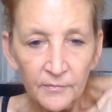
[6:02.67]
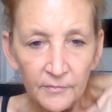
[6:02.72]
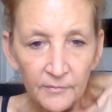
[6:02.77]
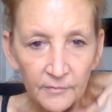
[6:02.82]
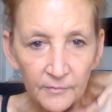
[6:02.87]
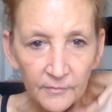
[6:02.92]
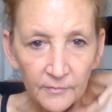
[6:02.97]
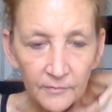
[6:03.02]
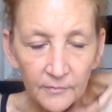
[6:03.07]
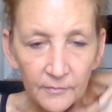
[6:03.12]

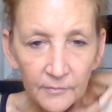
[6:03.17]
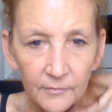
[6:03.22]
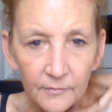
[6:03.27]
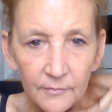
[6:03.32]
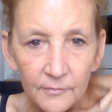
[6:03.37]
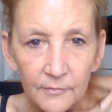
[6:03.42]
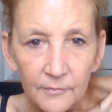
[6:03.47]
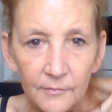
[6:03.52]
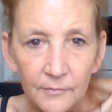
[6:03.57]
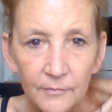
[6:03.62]

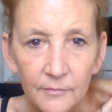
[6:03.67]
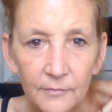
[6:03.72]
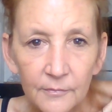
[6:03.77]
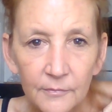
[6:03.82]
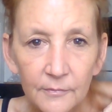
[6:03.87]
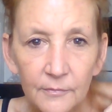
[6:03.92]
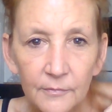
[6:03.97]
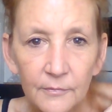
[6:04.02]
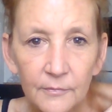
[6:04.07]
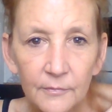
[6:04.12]

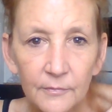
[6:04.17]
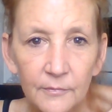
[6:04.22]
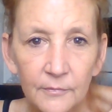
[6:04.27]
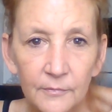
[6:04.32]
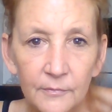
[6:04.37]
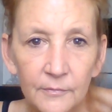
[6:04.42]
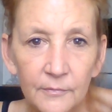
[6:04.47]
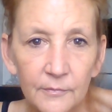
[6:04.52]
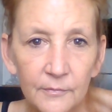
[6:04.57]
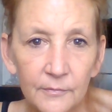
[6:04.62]

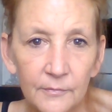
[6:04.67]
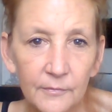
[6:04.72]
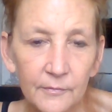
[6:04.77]
(silence)